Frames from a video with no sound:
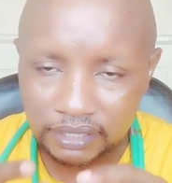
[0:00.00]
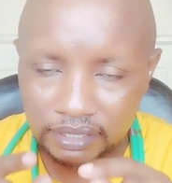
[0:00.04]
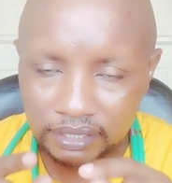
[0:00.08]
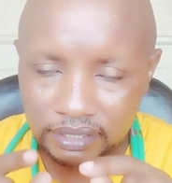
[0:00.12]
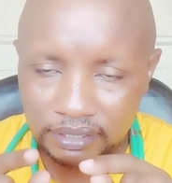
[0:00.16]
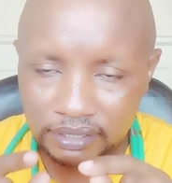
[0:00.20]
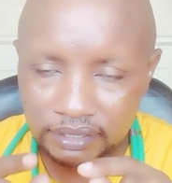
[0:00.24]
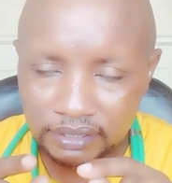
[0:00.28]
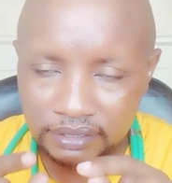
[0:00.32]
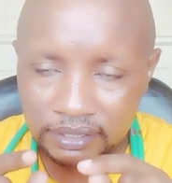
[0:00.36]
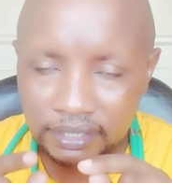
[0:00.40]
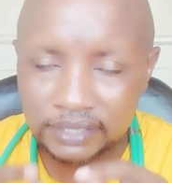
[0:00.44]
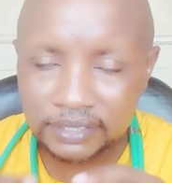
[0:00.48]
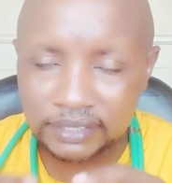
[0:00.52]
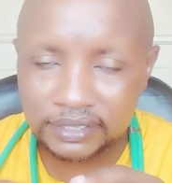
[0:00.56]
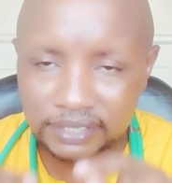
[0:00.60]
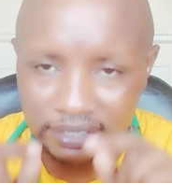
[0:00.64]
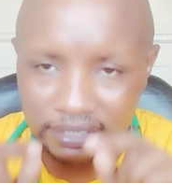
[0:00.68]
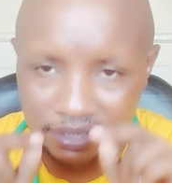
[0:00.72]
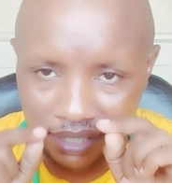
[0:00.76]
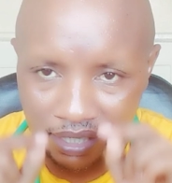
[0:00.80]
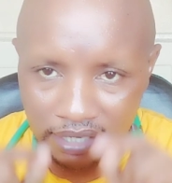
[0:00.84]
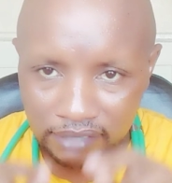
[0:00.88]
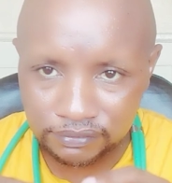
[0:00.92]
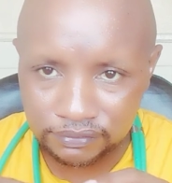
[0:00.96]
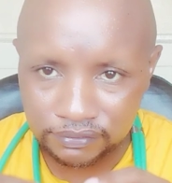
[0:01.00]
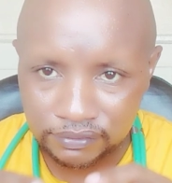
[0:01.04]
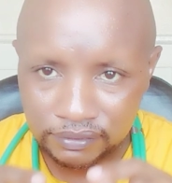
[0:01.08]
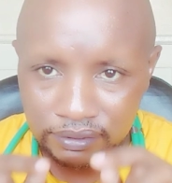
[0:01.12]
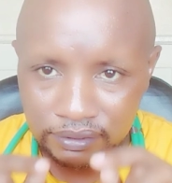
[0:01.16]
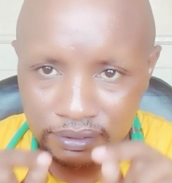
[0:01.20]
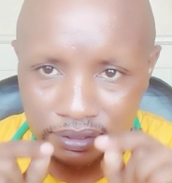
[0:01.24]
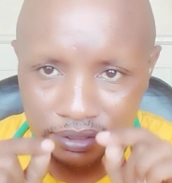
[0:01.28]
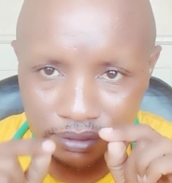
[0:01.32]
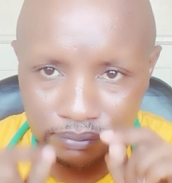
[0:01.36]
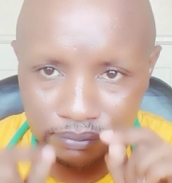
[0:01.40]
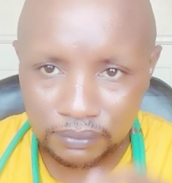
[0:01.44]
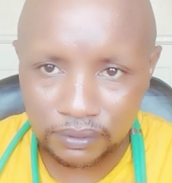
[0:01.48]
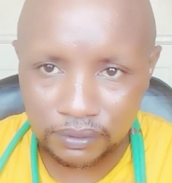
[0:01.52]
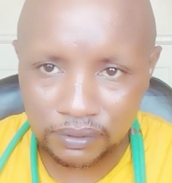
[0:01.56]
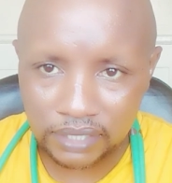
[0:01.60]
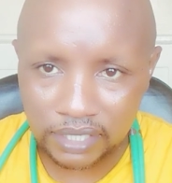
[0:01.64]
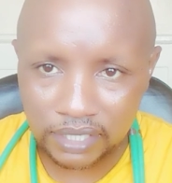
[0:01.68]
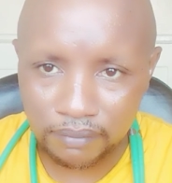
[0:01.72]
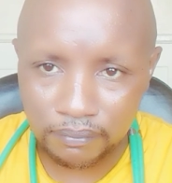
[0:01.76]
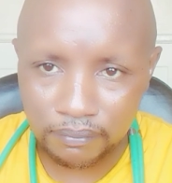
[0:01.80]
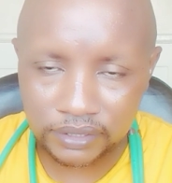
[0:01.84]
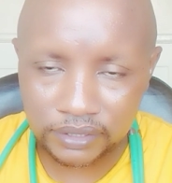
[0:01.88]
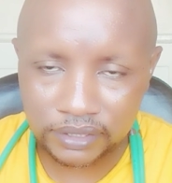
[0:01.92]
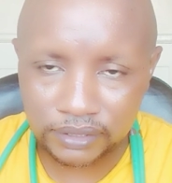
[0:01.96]
Yes, they have smaller
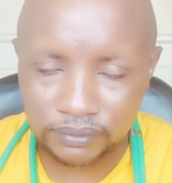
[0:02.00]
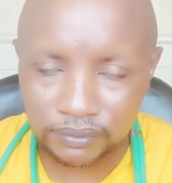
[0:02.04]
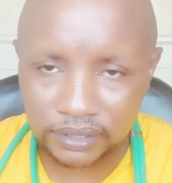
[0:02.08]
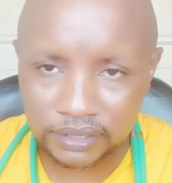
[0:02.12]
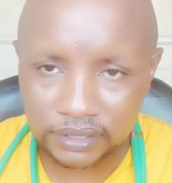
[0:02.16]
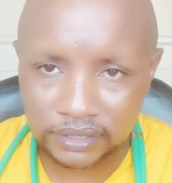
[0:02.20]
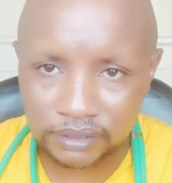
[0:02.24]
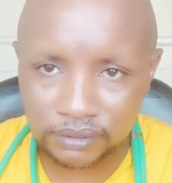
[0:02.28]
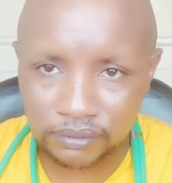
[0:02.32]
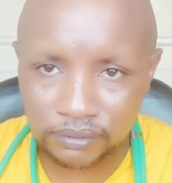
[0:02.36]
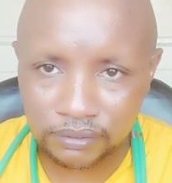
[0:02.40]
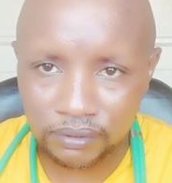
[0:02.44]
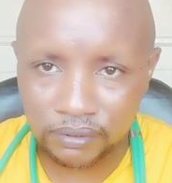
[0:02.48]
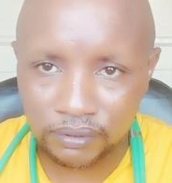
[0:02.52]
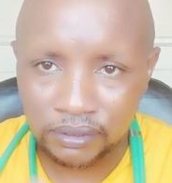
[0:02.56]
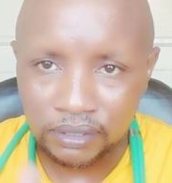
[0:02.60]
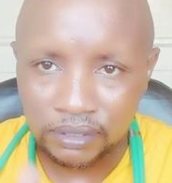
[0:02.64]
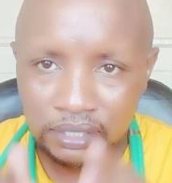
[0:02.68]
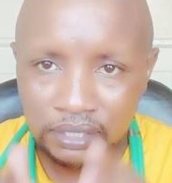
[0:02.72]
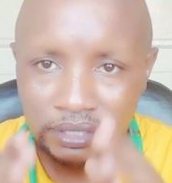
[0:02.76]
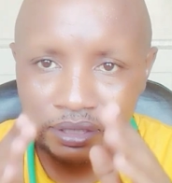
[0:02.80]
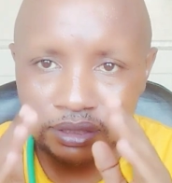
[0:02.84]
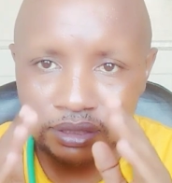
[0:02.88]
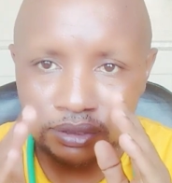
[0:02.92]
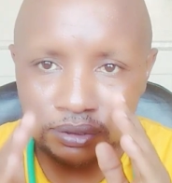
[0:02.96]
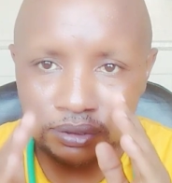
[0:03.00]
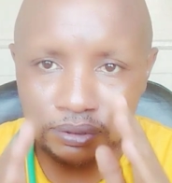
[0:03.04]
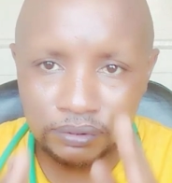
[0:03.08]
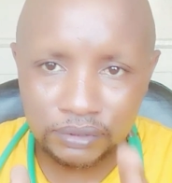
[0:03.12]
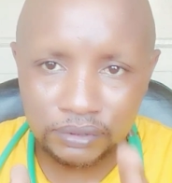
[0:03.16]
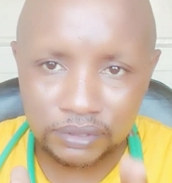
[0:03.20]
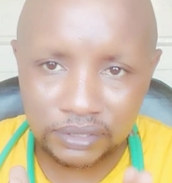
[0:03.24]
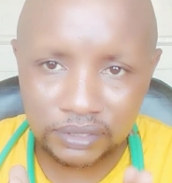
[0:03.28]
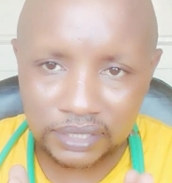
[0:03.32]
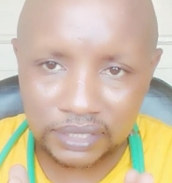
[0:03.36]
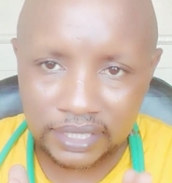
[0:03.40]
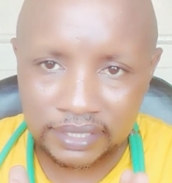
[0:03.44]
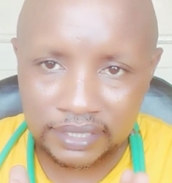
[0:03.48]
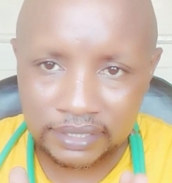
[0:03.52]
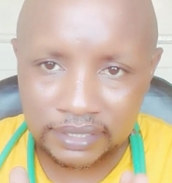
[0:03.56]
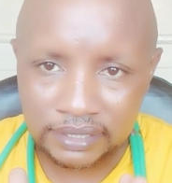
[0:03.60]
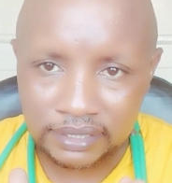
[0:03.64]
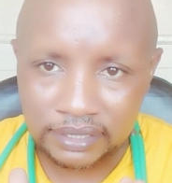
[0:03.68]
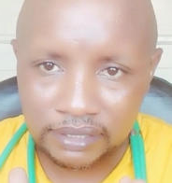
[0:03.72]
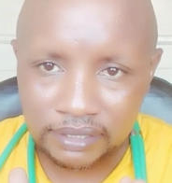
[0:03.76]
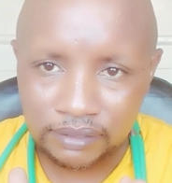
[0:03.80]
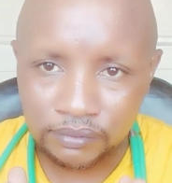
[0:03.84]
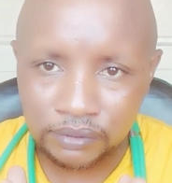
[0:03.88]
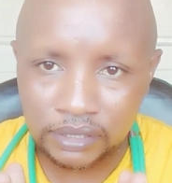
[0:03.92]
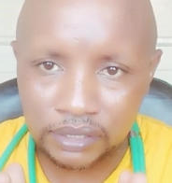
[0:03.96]
body weights. So children
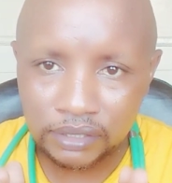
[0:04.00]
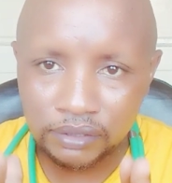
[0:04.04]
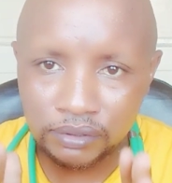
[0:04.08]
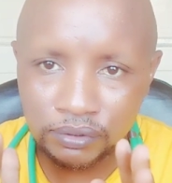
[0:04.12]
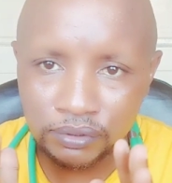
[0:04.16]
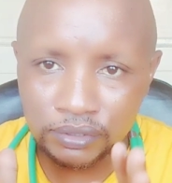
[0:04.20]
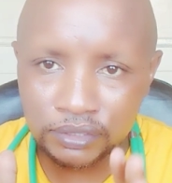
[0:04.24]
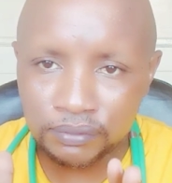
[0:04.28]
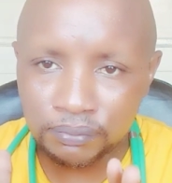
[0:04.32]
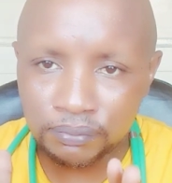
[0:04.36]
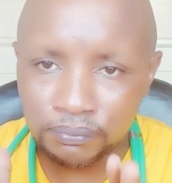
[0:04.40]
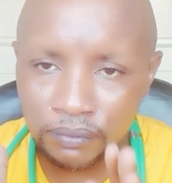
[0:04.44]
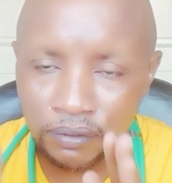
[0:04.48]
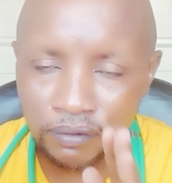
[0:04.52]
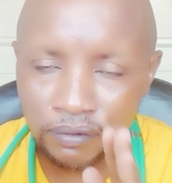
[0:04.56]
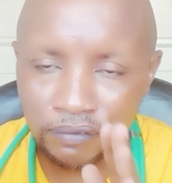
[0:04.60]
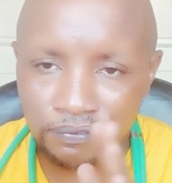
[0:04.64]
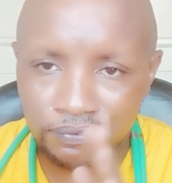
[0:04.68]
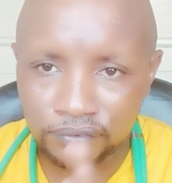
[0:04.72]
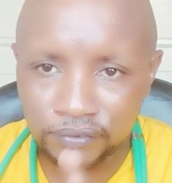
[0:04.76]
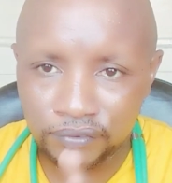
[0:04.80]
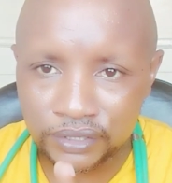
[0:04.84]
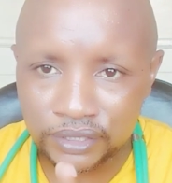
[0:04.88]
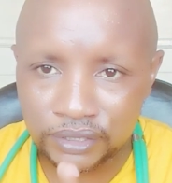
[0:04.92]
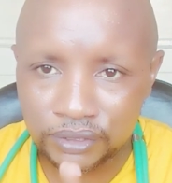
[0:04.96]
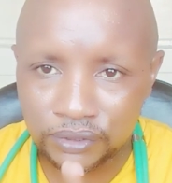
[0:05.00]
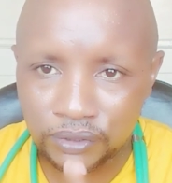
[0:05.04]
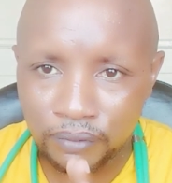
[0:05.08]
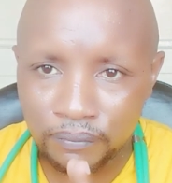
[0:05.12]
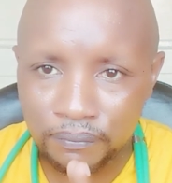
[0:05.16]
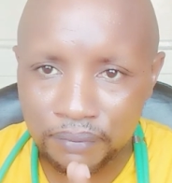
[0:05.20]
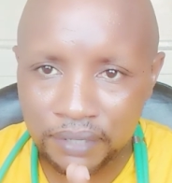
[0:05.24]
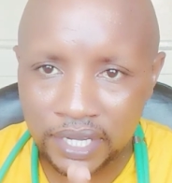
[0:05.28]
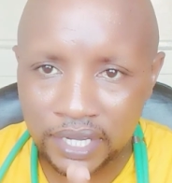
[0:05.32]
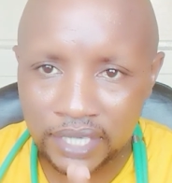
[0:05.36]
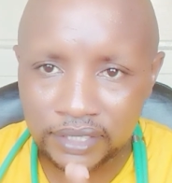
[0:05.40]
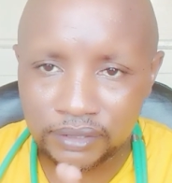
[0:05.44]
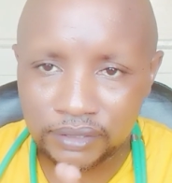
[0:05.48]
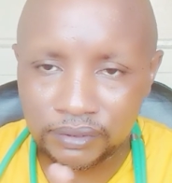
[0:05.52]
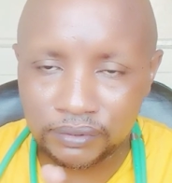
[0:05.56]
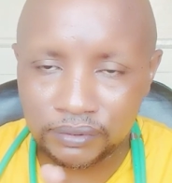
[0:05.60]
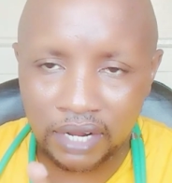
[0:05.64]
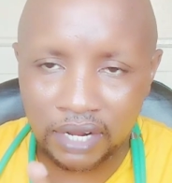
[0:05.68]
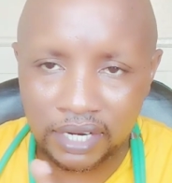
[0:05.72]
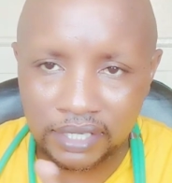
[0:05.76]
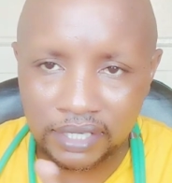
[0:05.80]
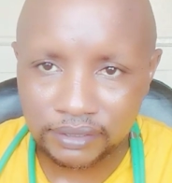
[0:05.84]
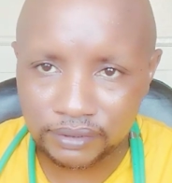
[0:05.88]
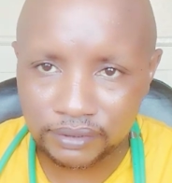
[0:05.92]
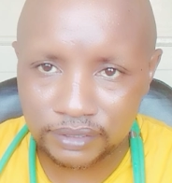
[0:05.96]
will lose more fluids compared to
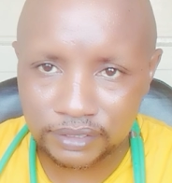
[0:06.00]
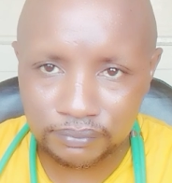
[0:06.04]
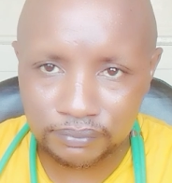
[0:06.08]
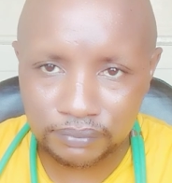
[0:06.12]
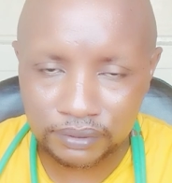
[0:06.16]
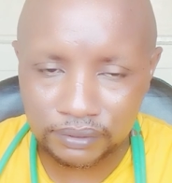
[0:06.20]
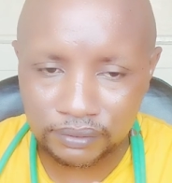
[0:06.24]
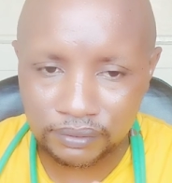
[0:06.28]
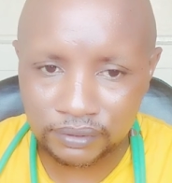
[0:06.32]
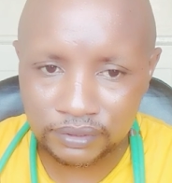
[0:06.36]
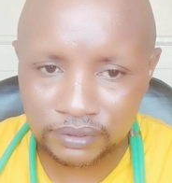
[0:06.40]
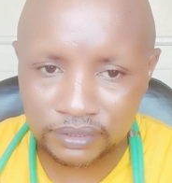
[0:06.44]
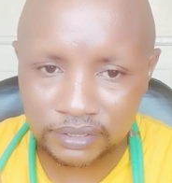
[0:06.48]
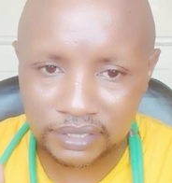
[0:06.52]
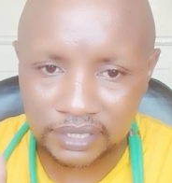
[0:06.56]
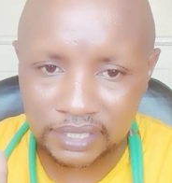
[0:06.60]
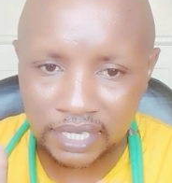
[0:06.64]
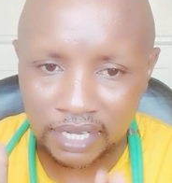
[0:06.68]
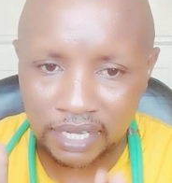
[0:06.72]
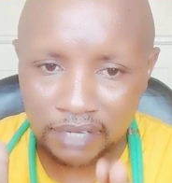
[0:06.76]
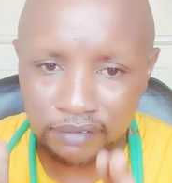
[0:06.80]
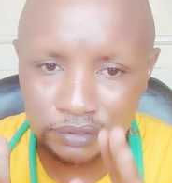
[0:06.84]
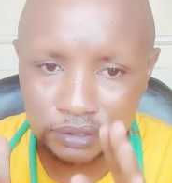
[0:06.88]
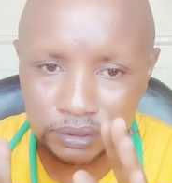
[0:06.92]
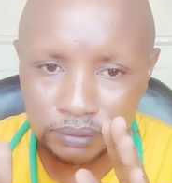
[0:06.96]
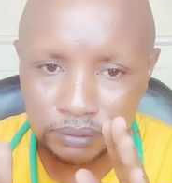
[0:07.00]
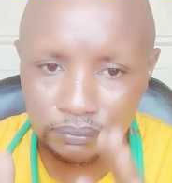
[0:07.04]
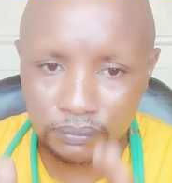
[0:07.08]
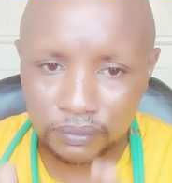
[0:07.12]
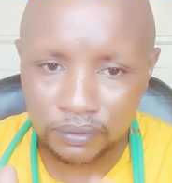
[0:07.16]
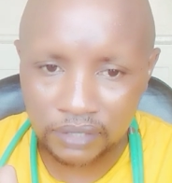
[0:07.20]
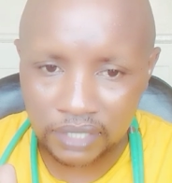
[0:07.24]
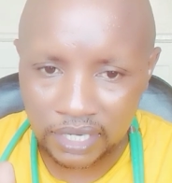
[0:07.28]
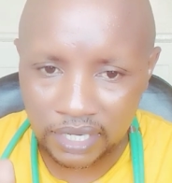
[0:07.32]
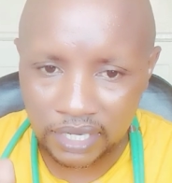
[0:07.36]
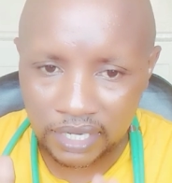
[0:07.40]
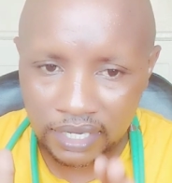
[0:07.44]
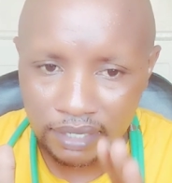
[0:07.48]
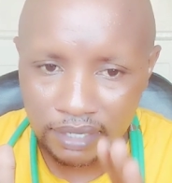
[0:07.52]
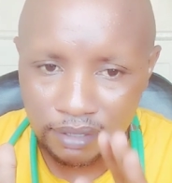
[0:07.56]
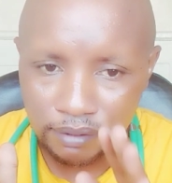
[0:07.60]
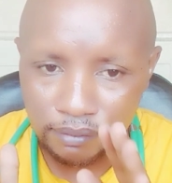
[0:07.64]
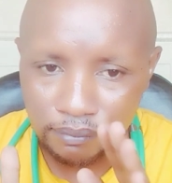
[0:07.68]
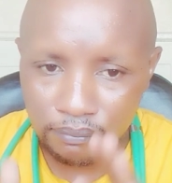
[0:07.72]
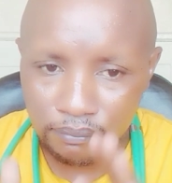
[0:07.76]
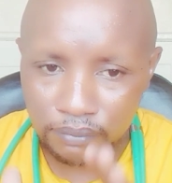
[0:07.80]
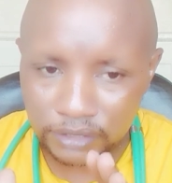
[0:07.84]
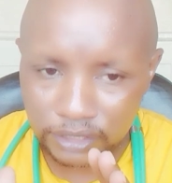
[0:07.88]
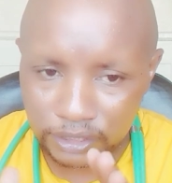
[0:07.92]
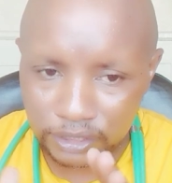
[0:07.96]
adults because they have smaller
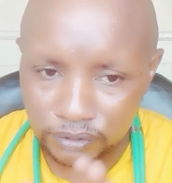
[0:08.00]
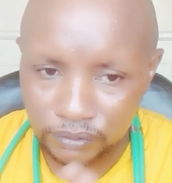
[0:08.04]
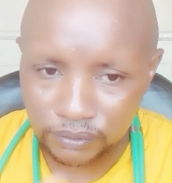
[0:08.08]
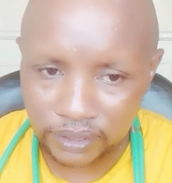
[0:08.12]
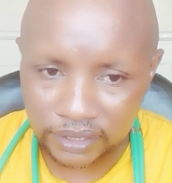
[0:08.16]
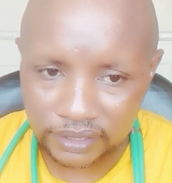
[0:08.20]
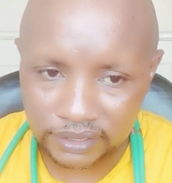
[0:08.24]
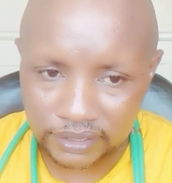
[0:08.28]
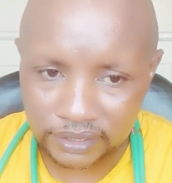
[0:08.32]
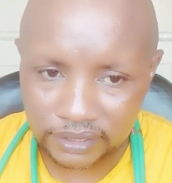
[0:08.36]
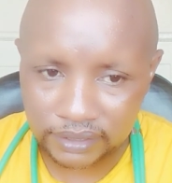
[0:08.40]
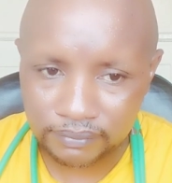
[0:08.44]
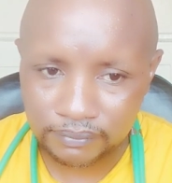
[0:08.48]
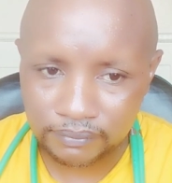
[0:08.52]
body weights.